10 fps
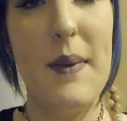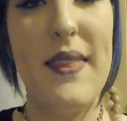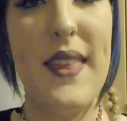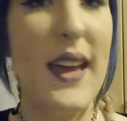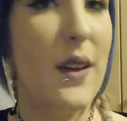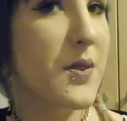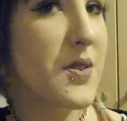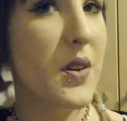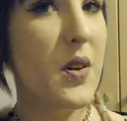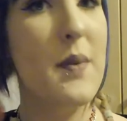They
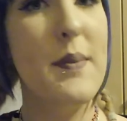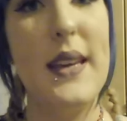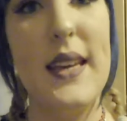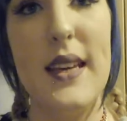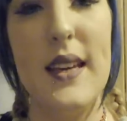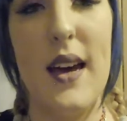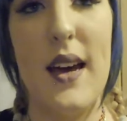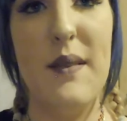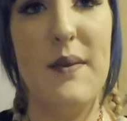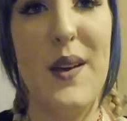also got me,
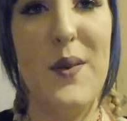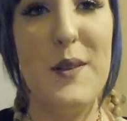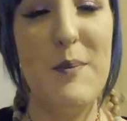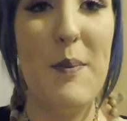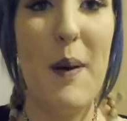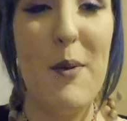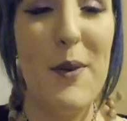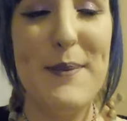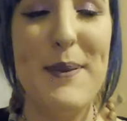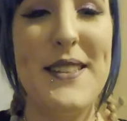Mum
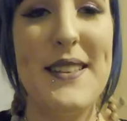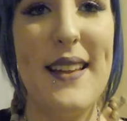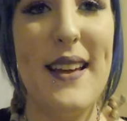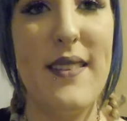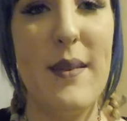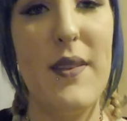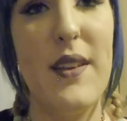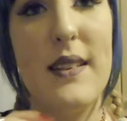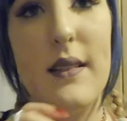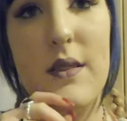always puts in there some of
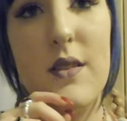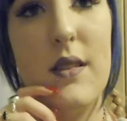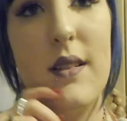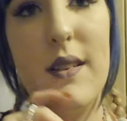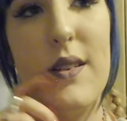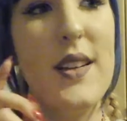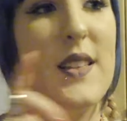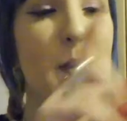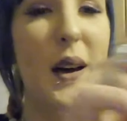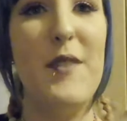those little chocolate
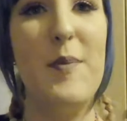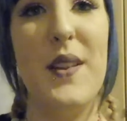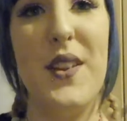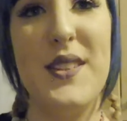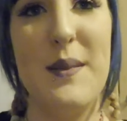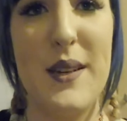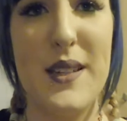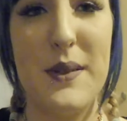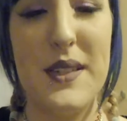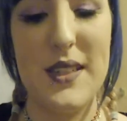coins, but I've put those in my
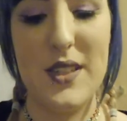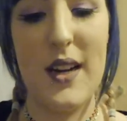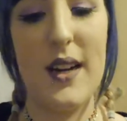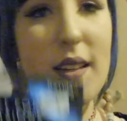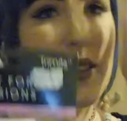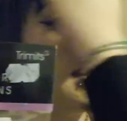sweetie jar.